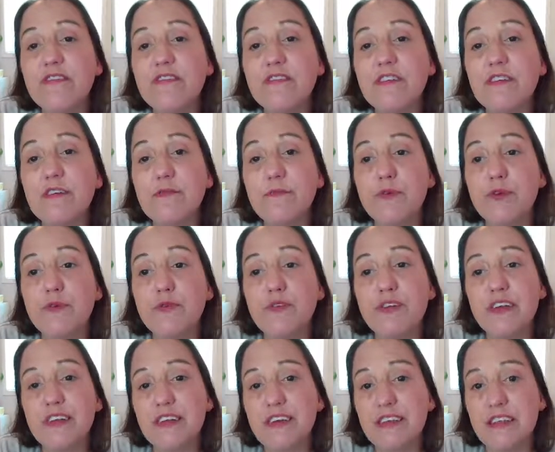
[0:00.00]

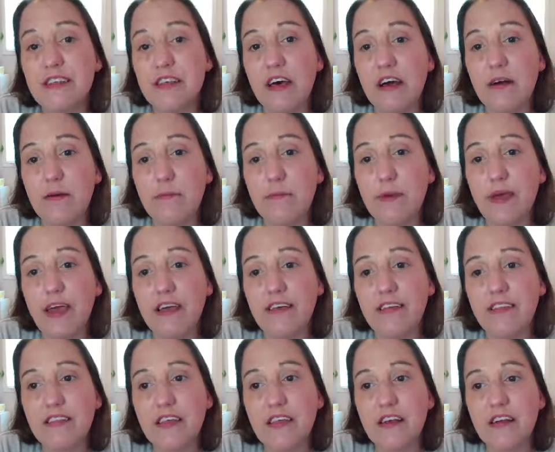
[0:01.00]
community lot
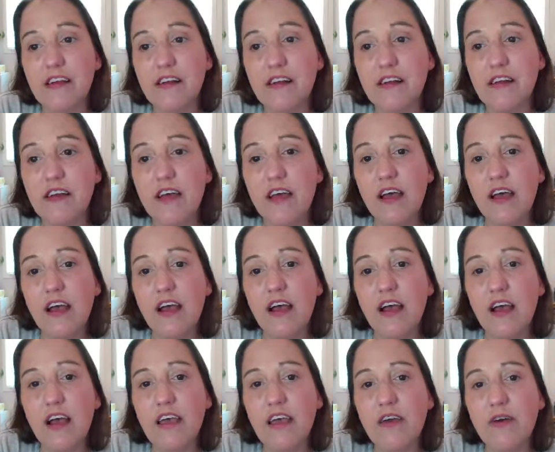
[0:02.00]
back there,
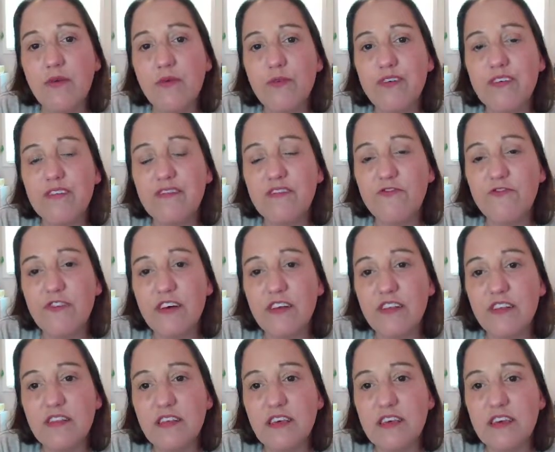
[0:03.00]
I always
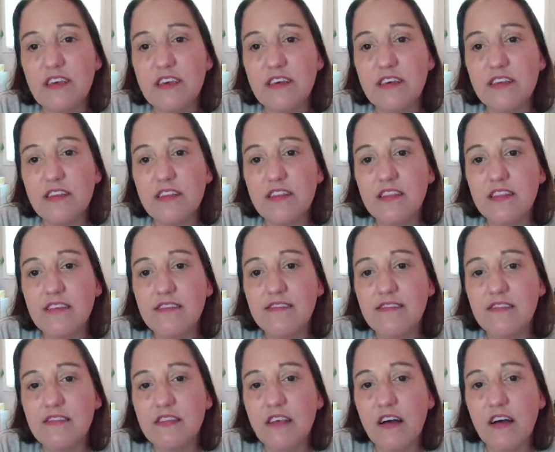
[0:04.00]
felt like
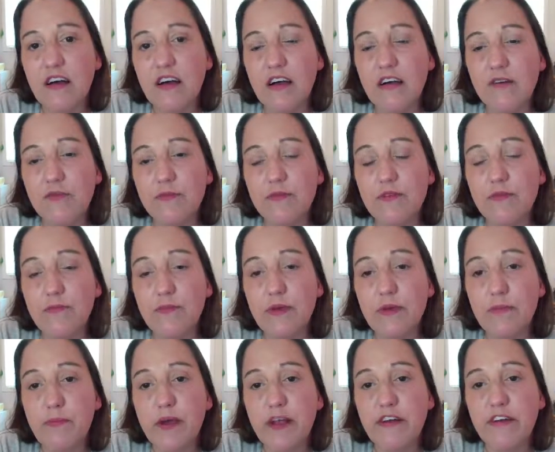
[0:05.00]
this lot would be
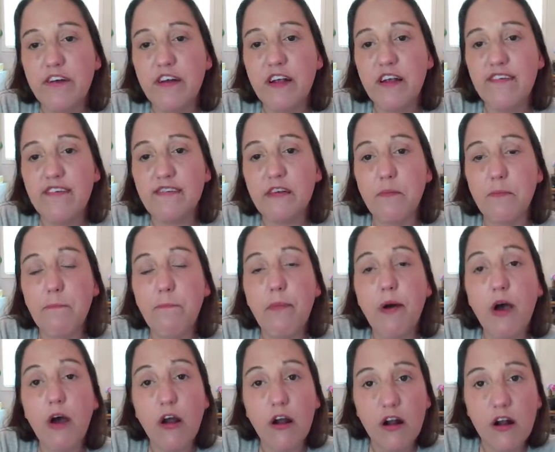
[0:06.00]
better as a
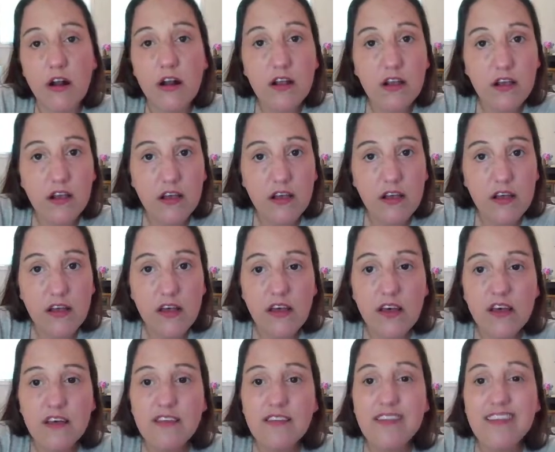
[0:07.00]
park
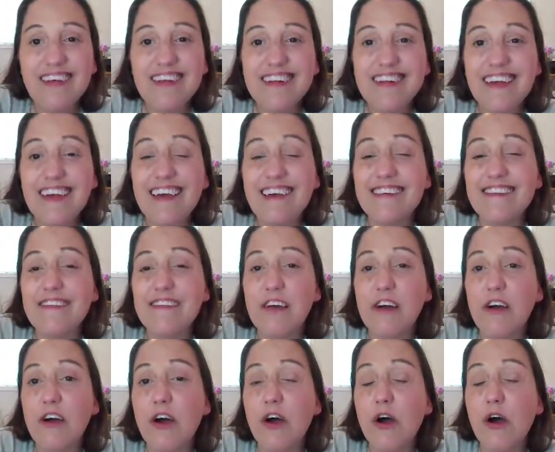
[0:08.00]
than as
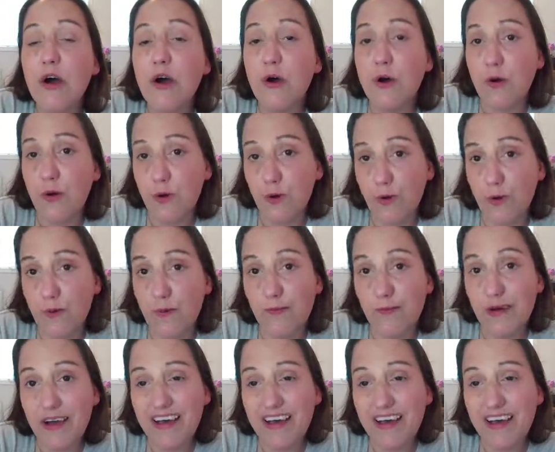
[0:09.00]
a home.